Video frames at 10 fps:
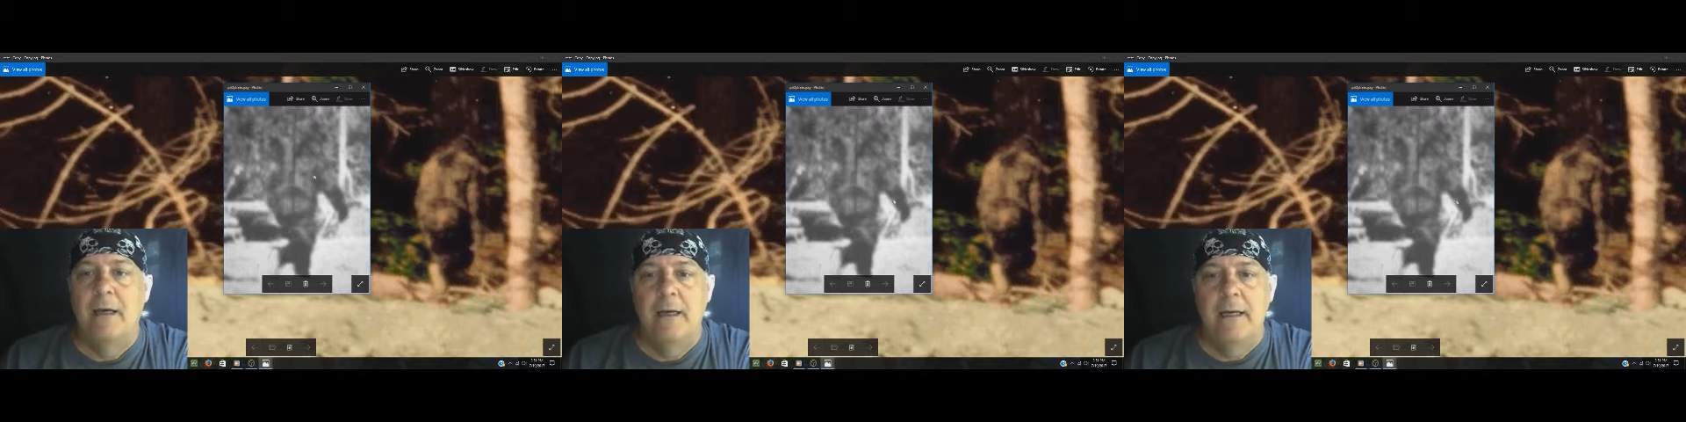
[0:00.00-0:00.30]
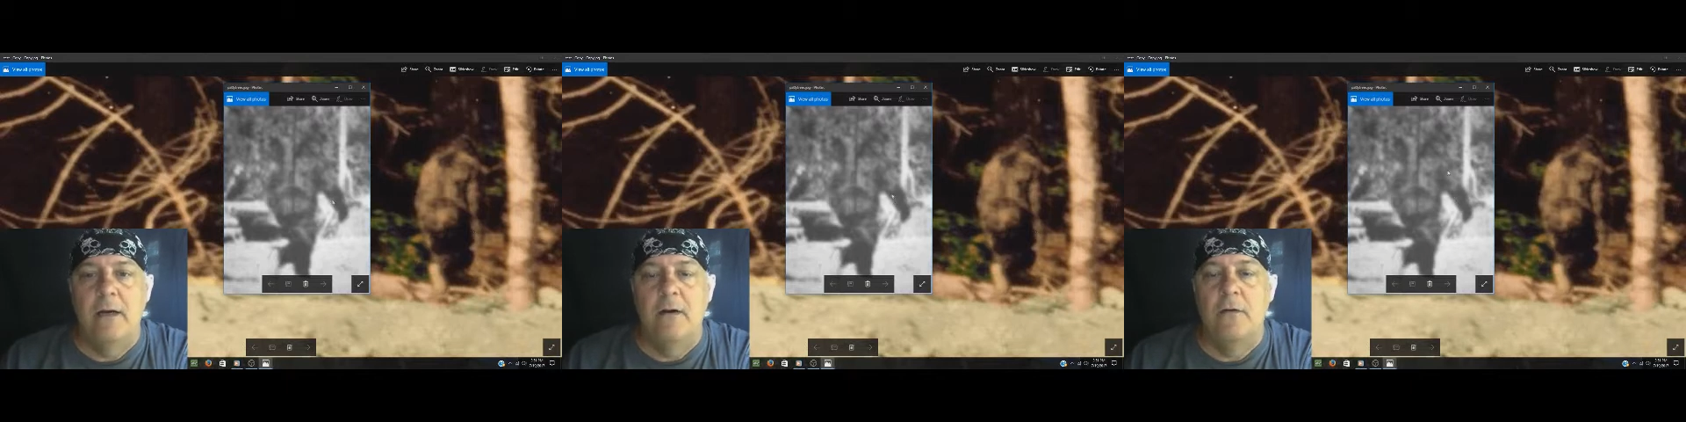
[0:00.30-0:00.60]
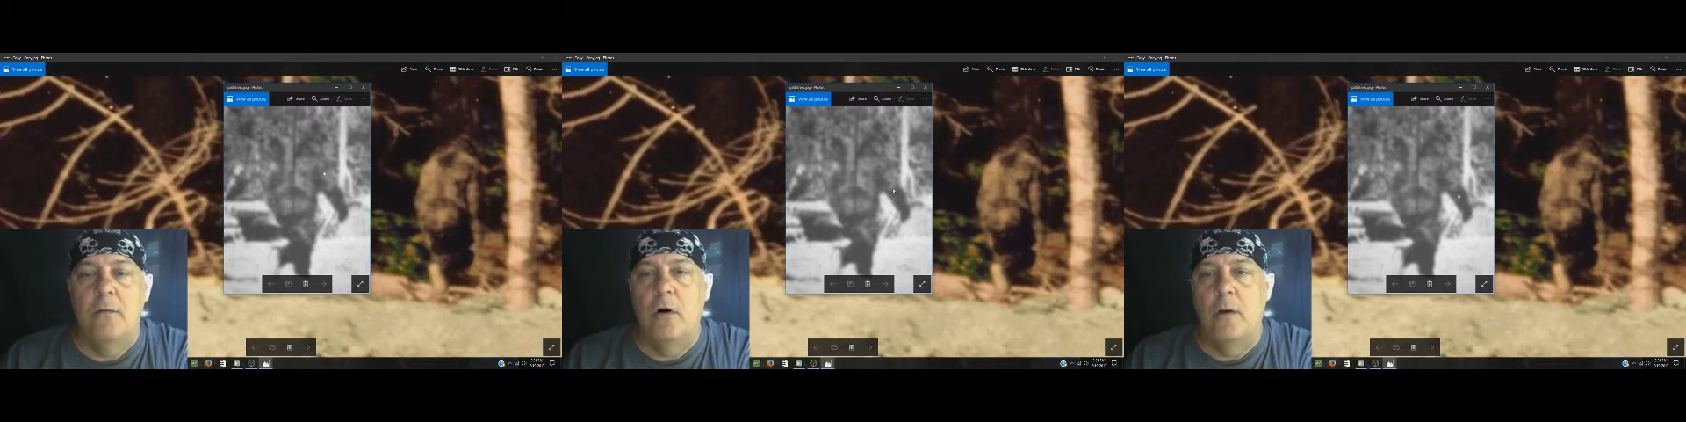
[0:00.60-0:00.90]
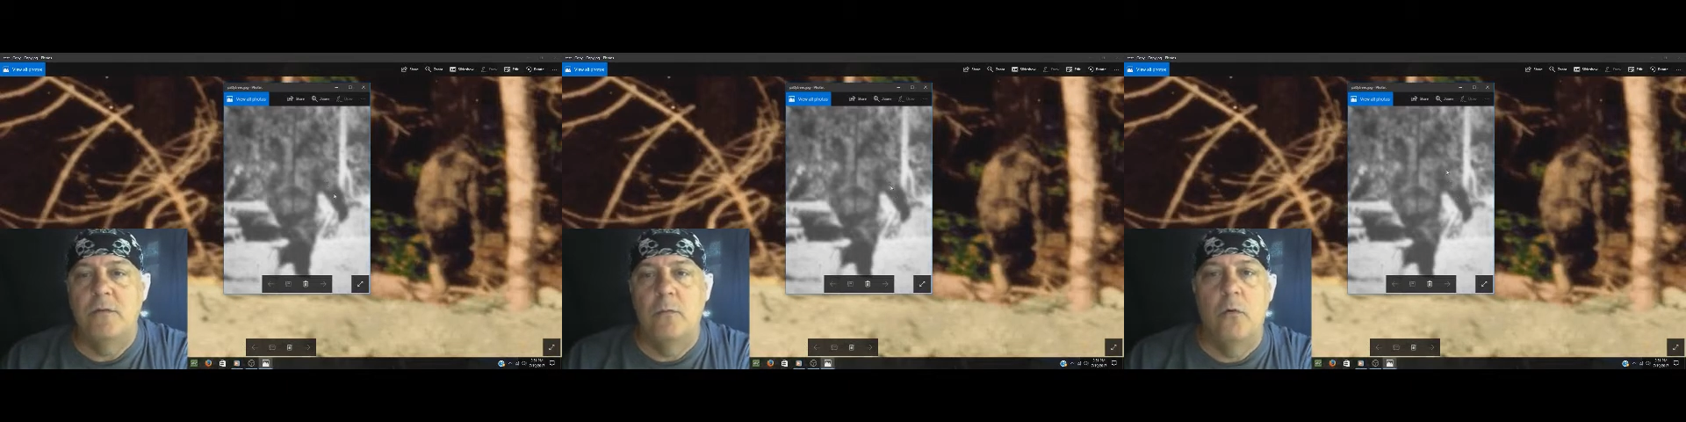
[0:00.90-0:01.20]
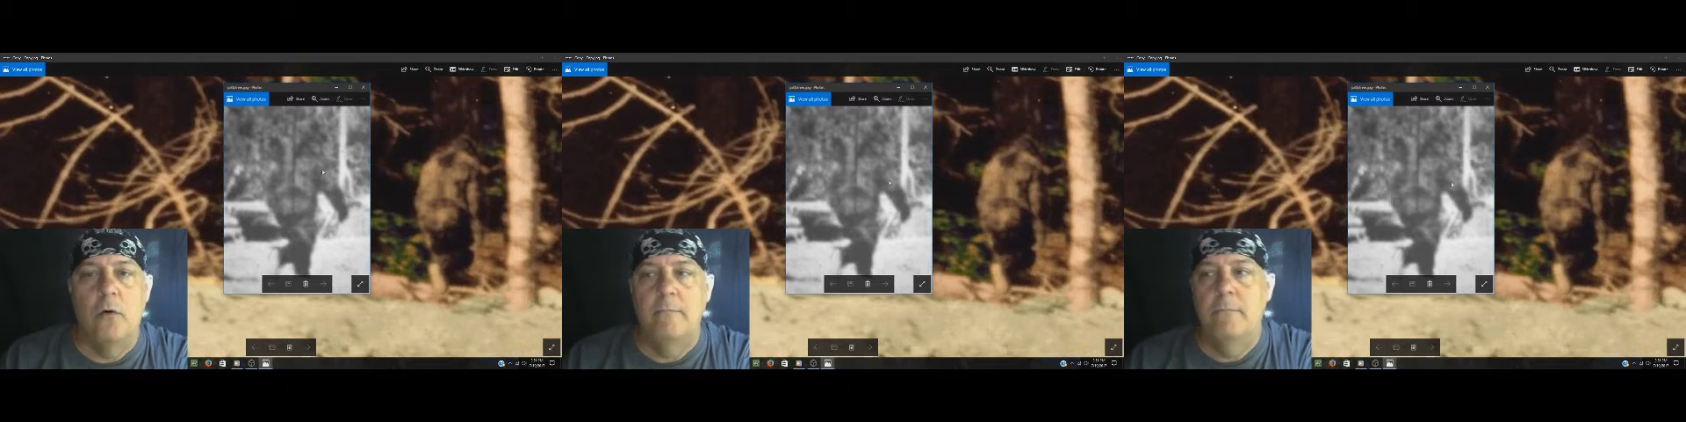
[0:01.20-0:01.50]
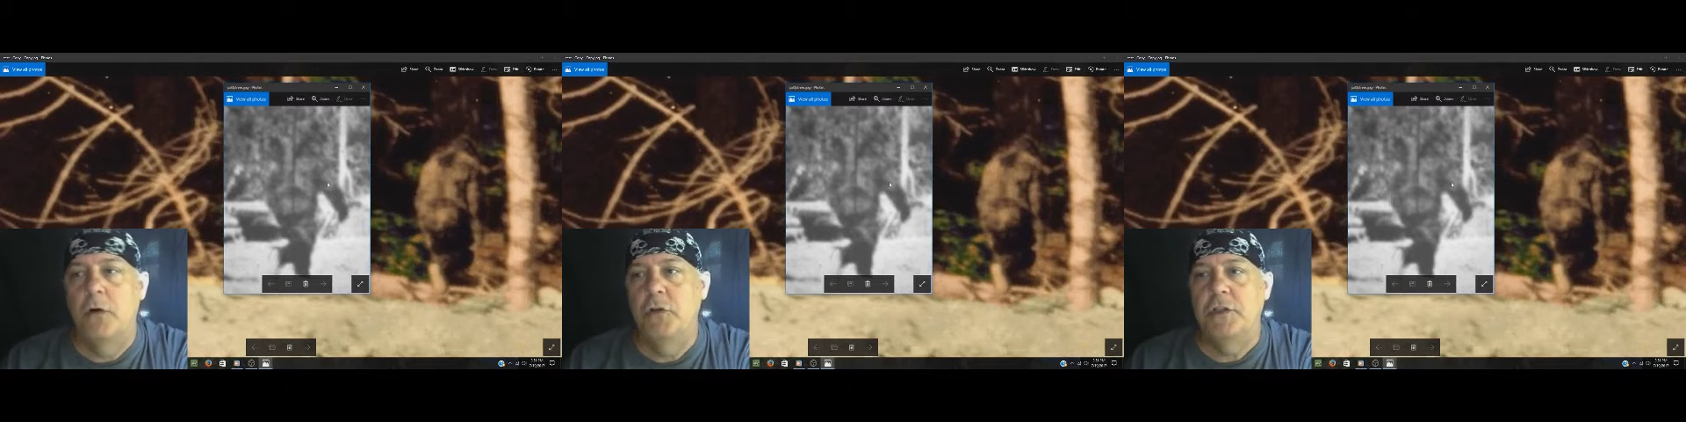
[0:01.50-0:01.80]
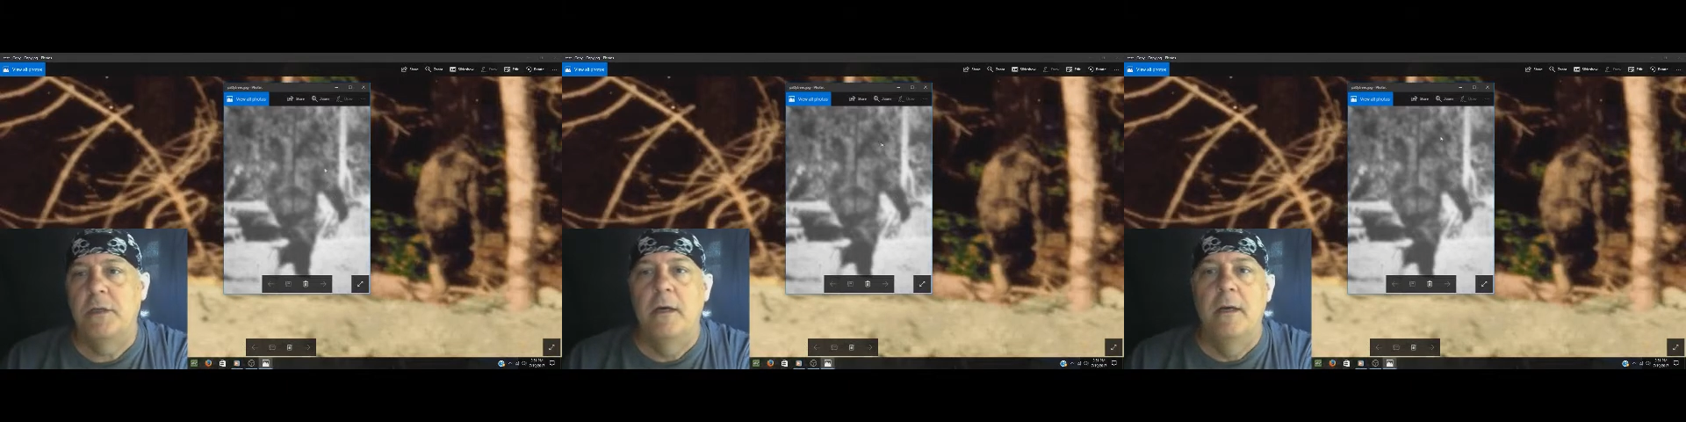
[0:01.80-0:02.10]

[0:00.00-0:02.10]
Here, the arms are more in motion.